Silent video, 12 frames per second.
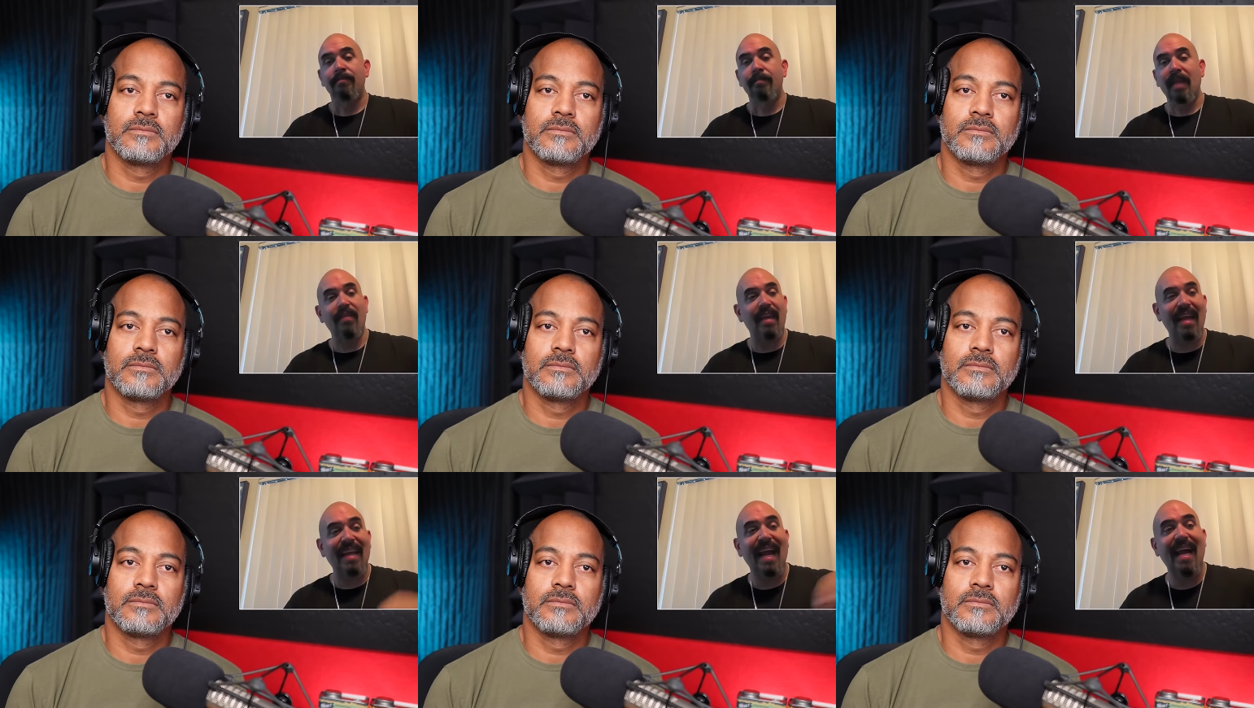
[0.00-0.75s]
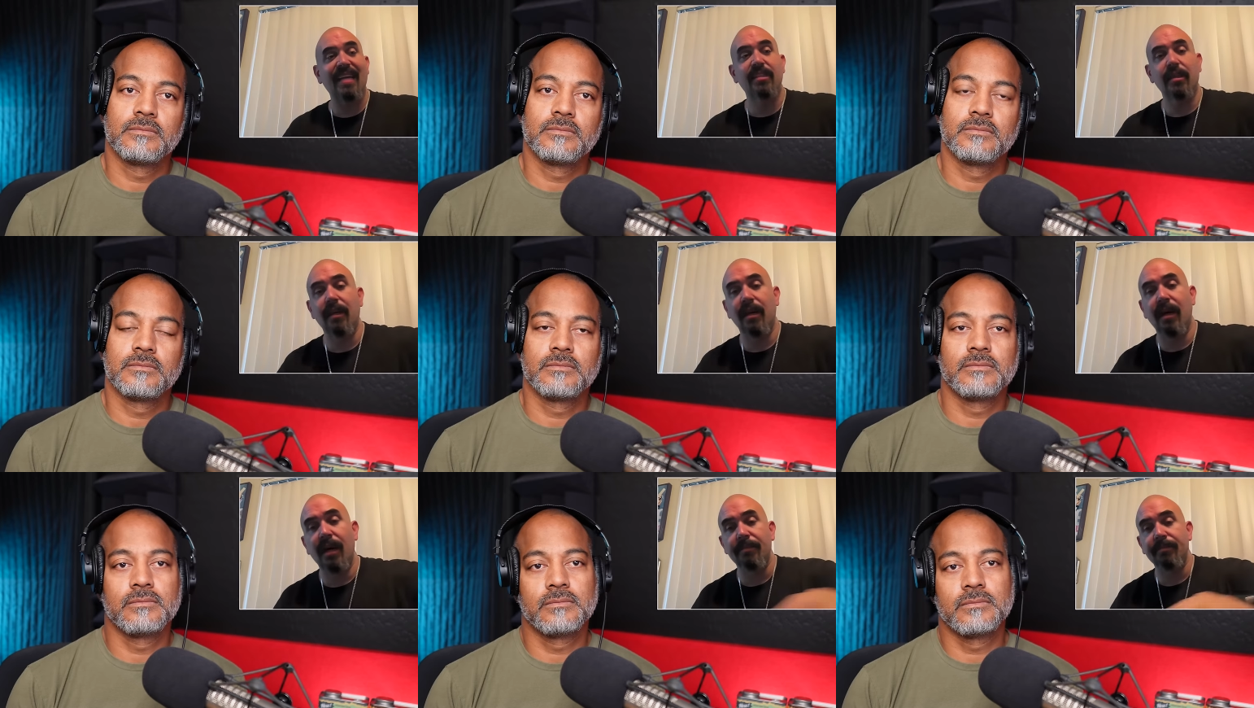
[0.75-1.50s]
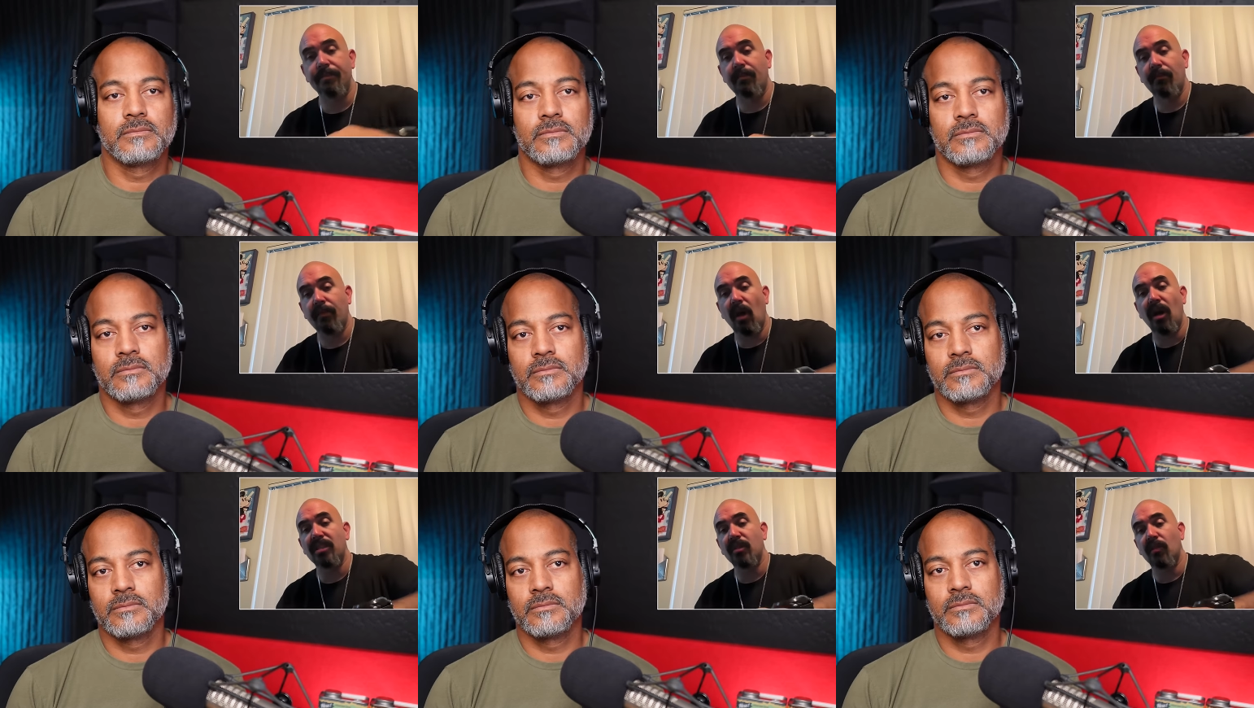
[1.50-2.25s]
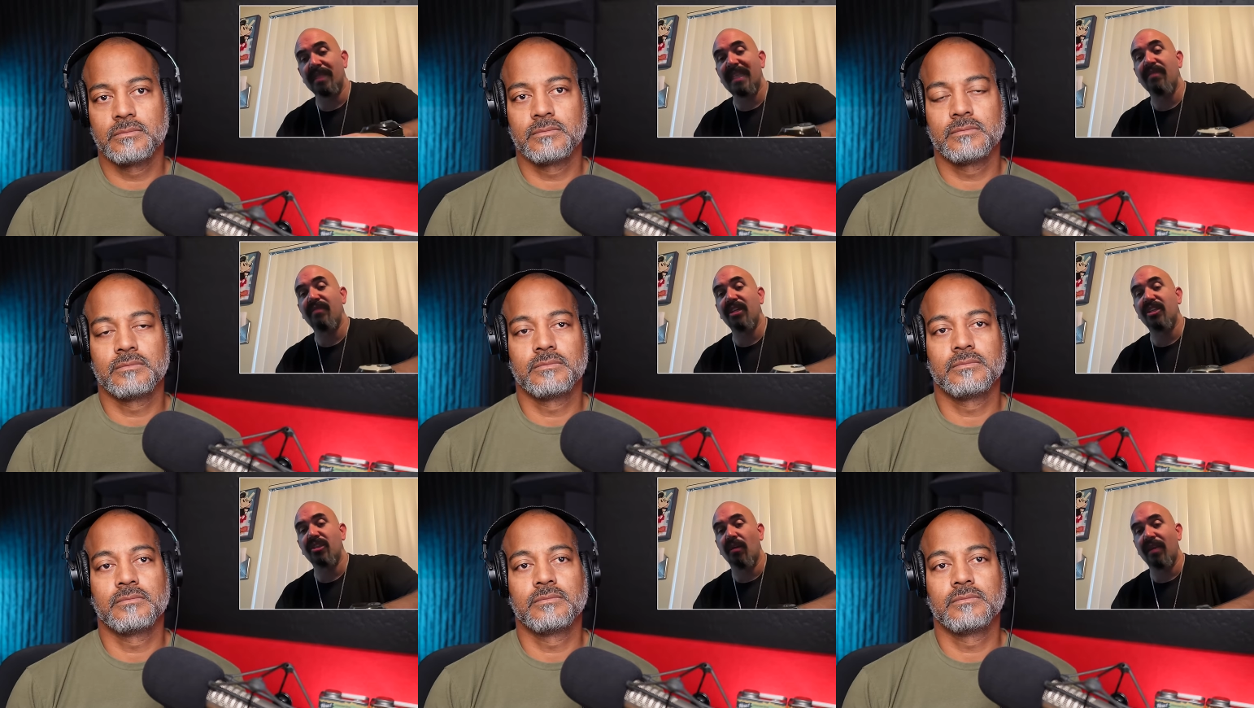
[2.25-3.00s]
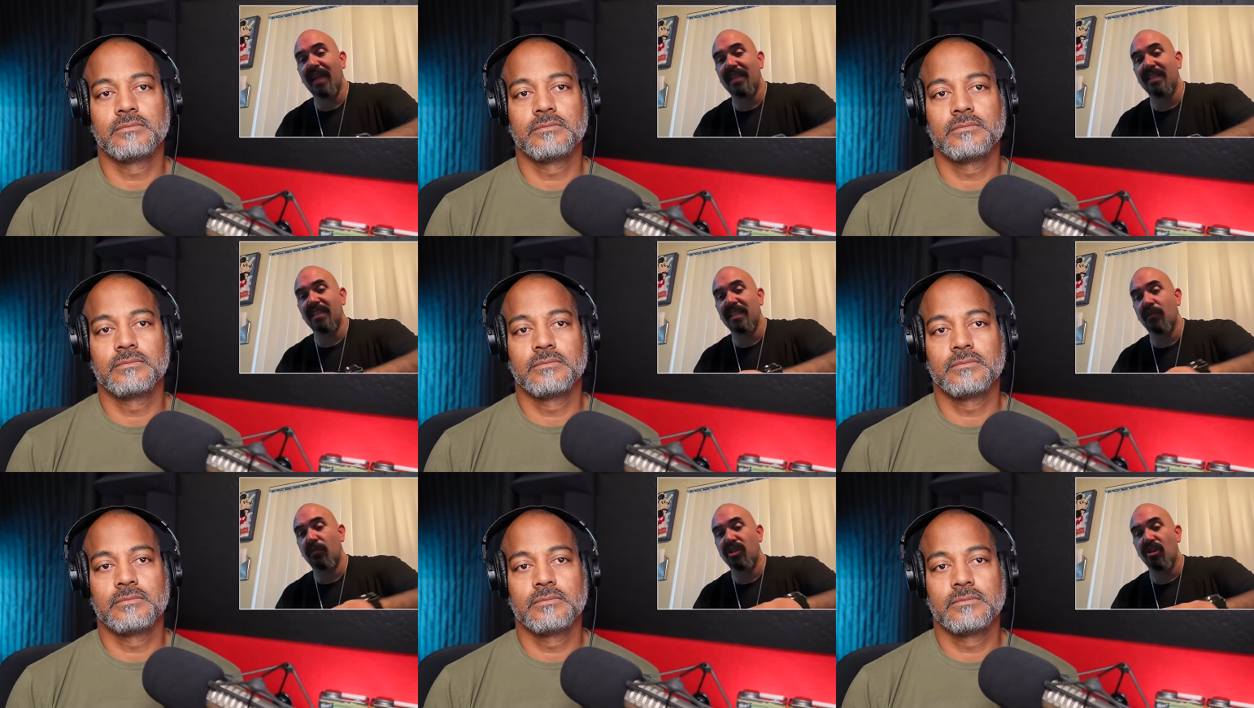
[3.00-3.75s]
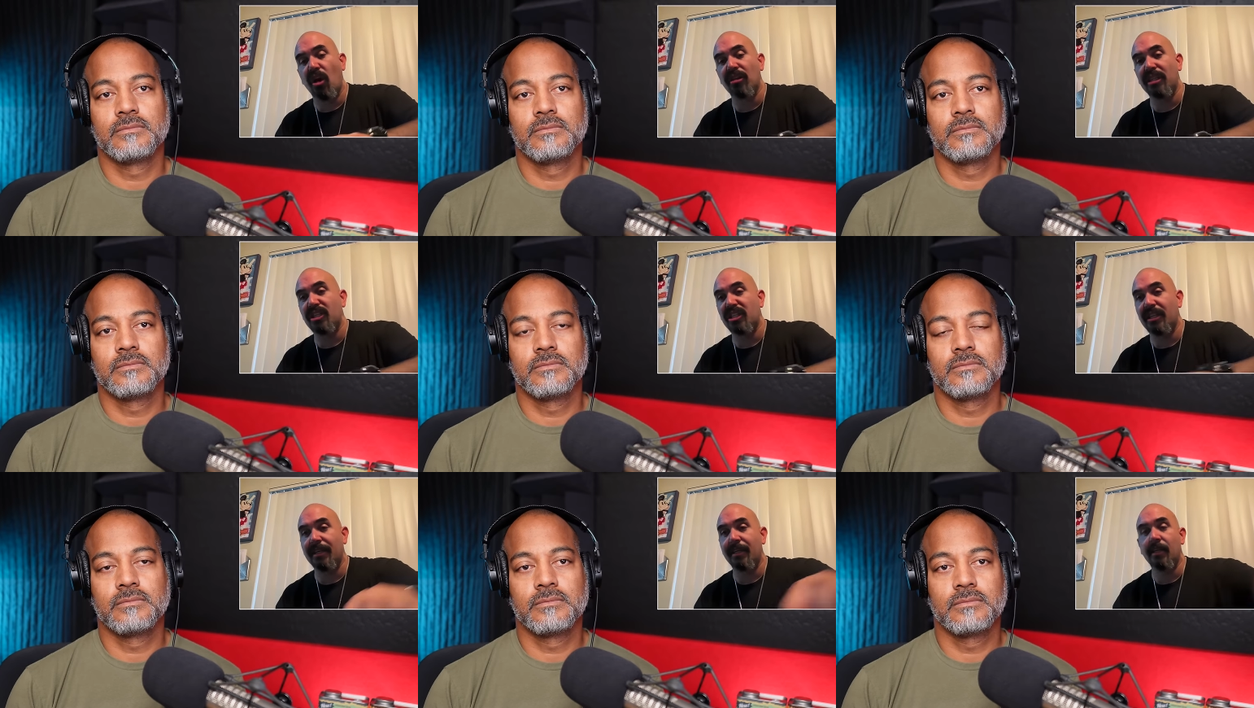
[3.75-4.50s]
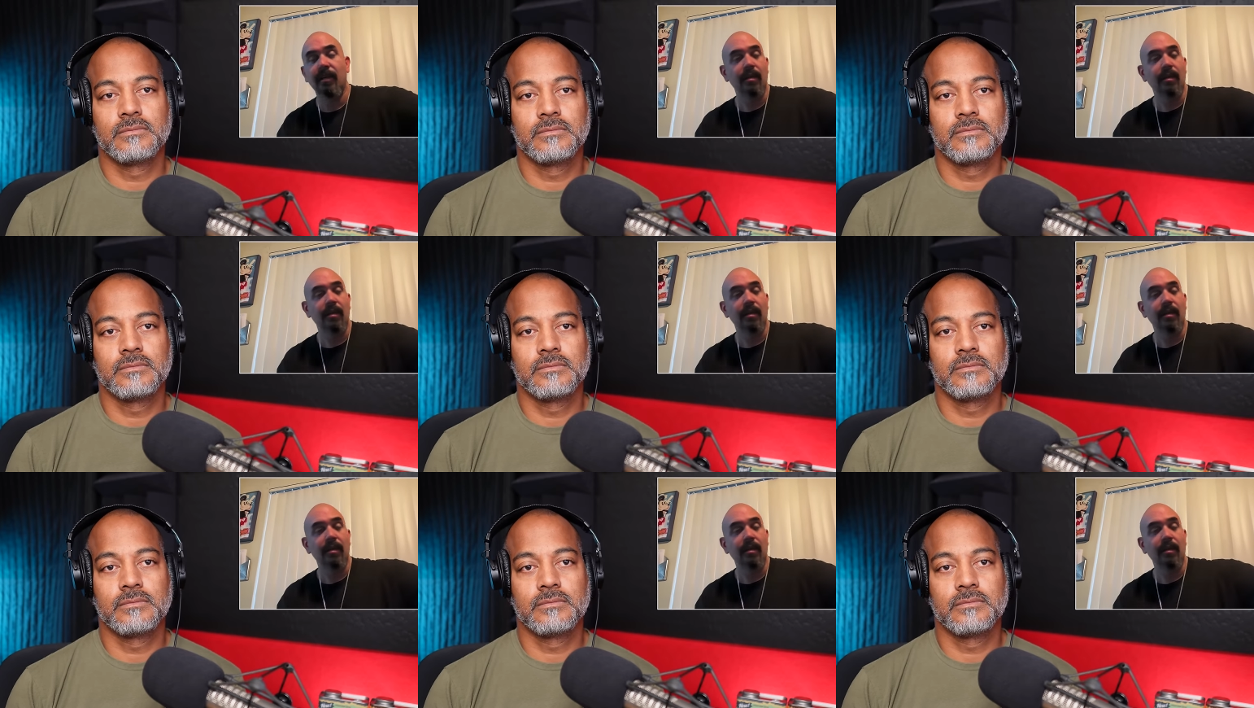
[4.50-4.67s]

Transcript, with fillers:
Speaker 1: And then I got also a TV show that I just did with Charlie Sheen